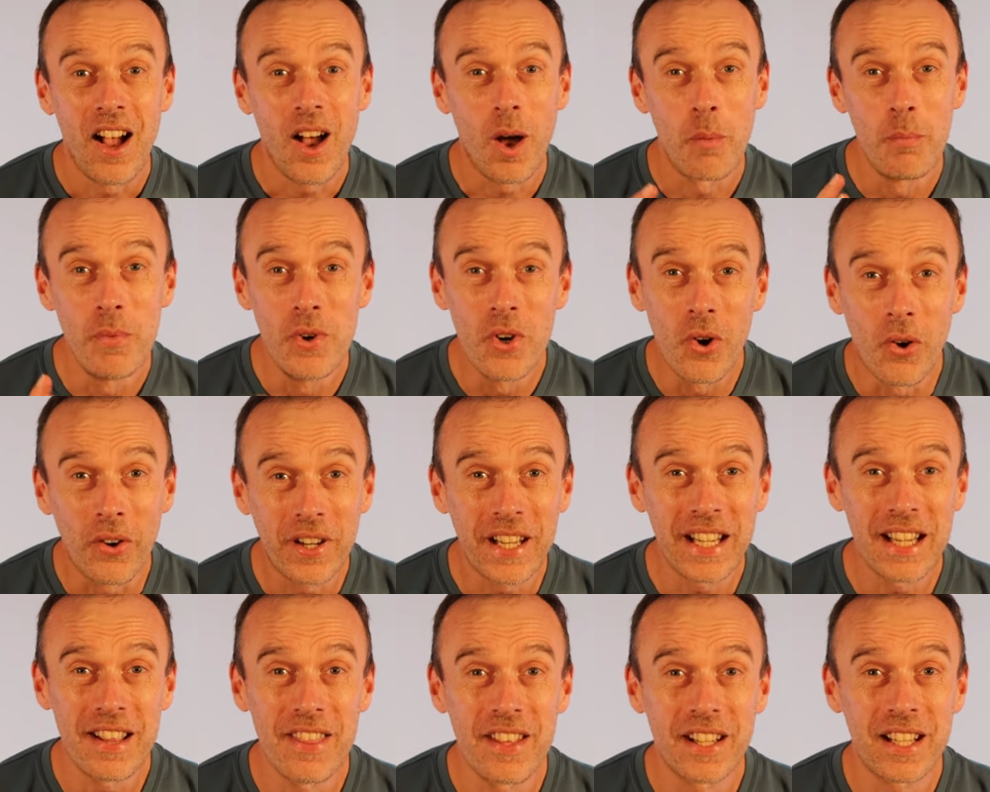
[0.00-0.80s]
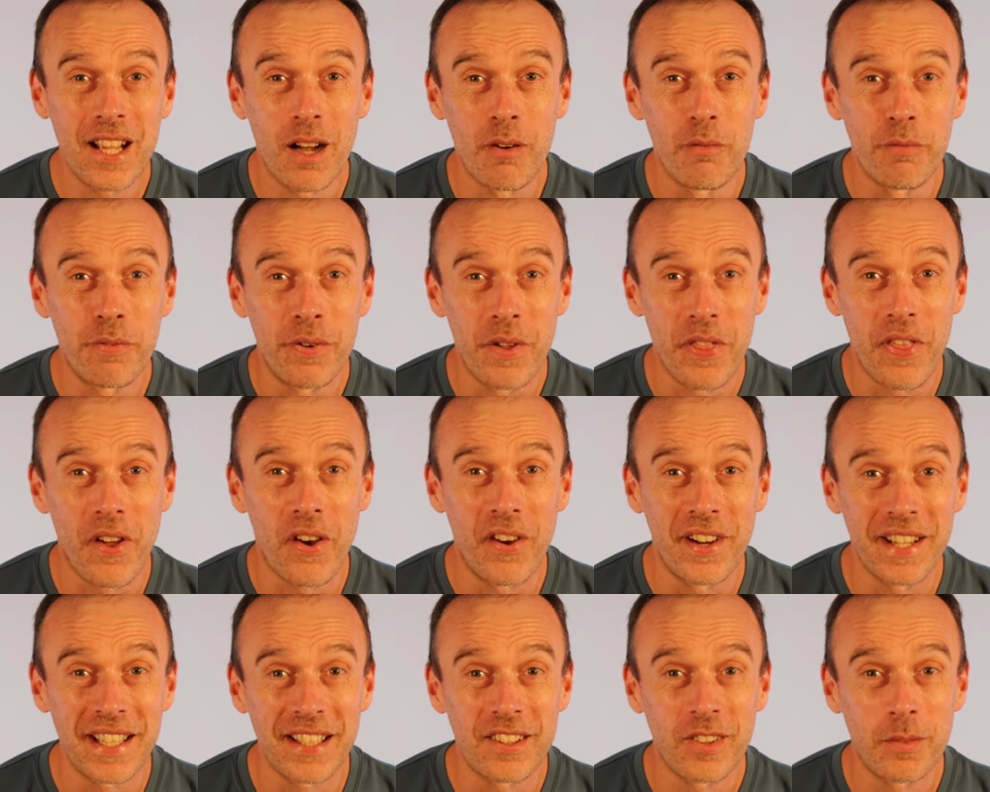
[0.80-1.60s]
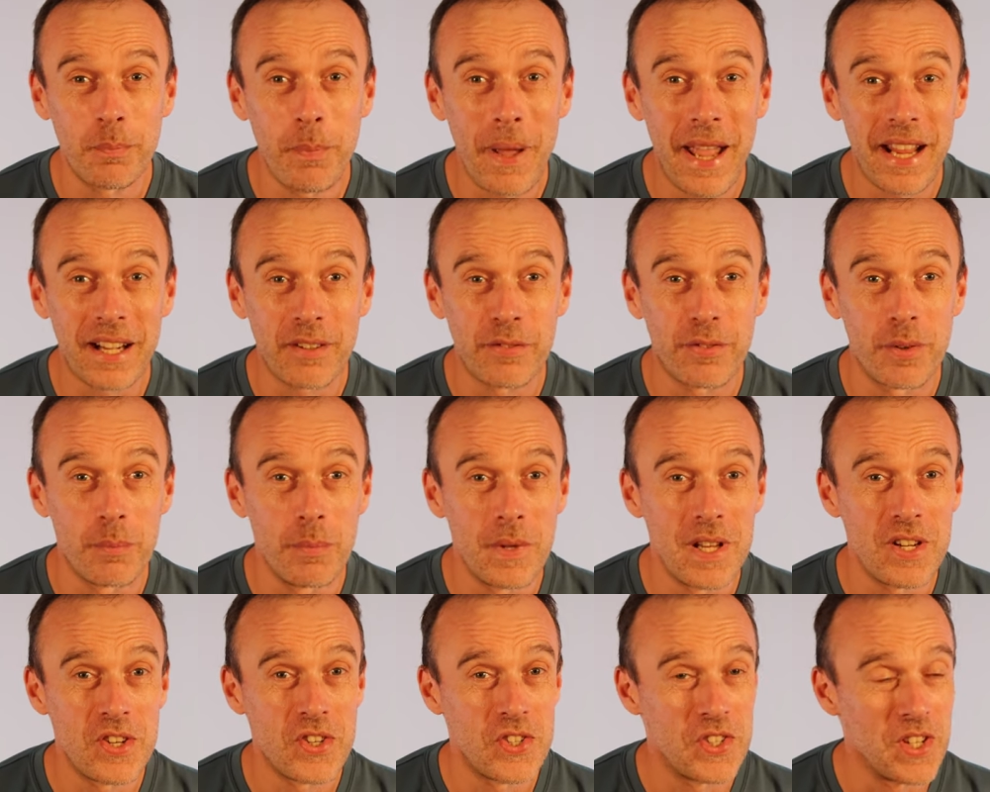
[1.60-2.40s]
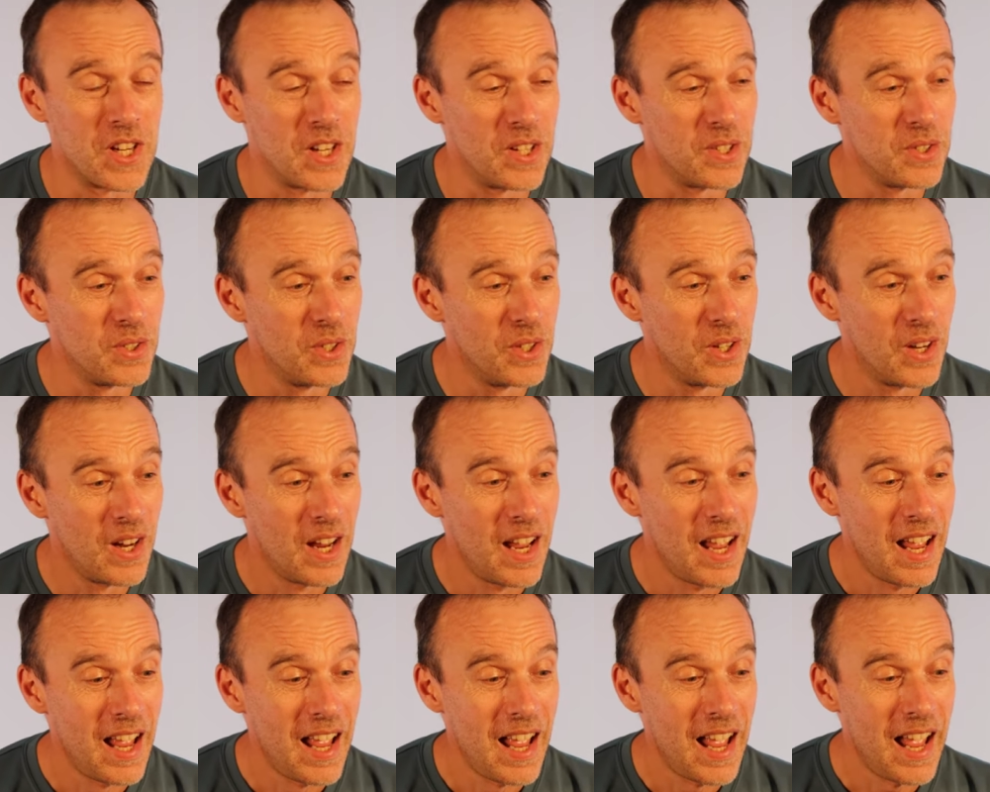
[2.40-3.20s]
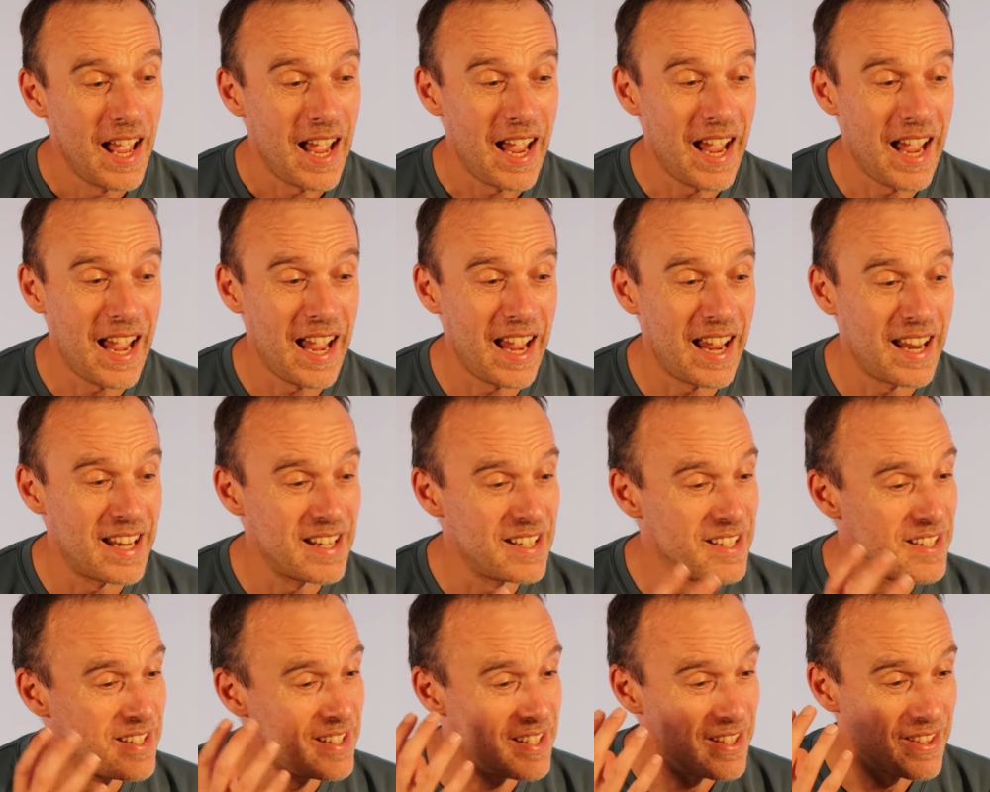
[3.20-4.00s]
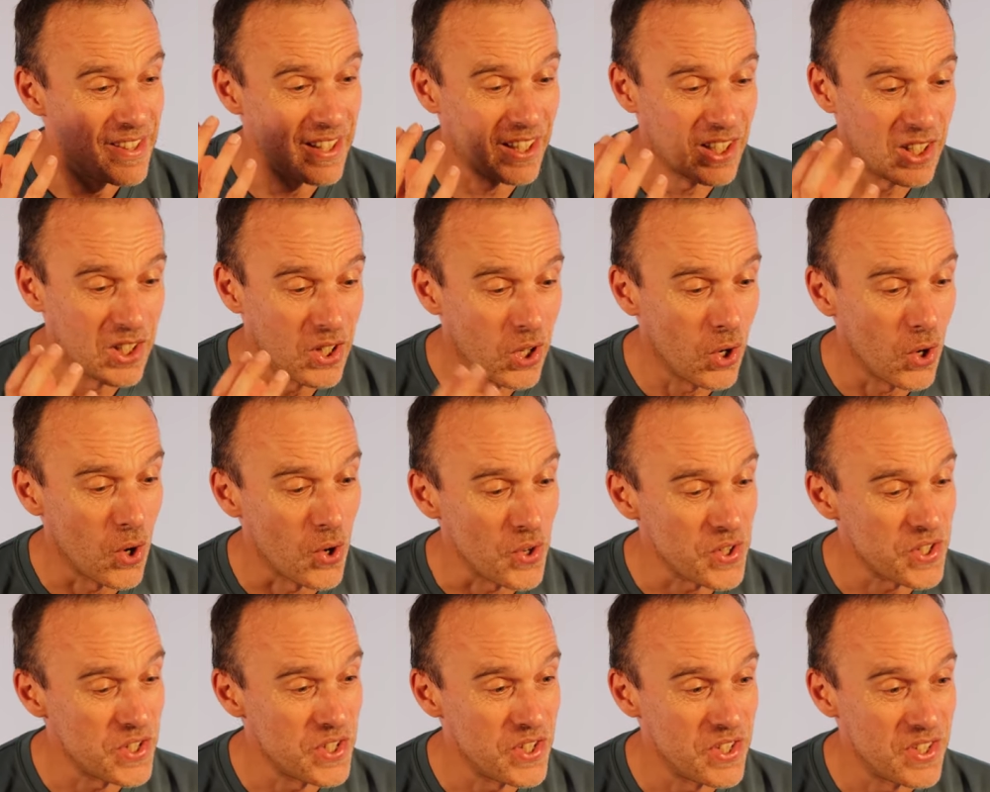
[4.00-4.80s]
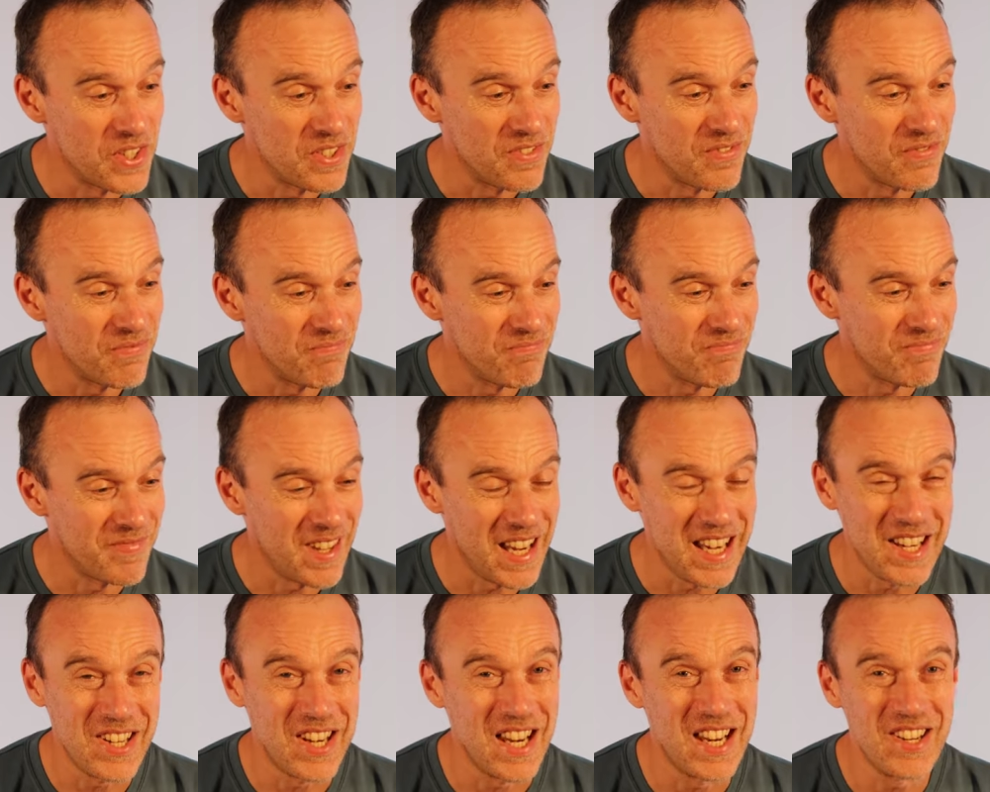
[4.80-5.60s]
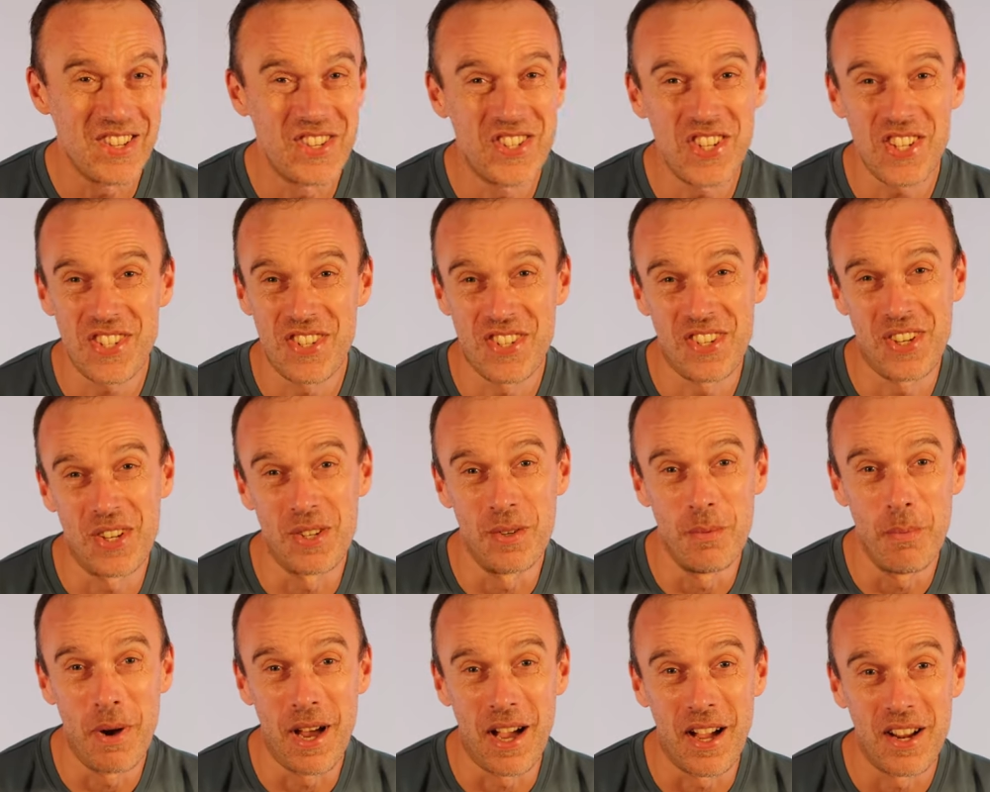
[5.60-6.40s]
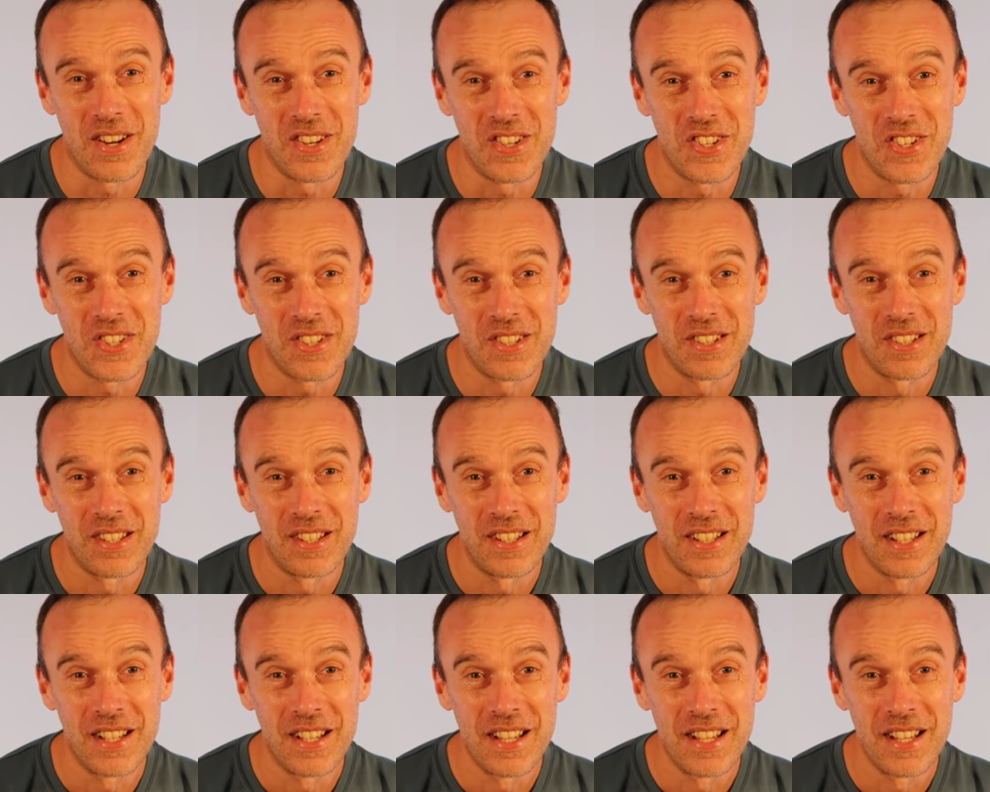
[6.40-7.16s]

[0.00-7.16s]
I'm not getting the comfort that I'd expect from this shoe, and the cost is just too much.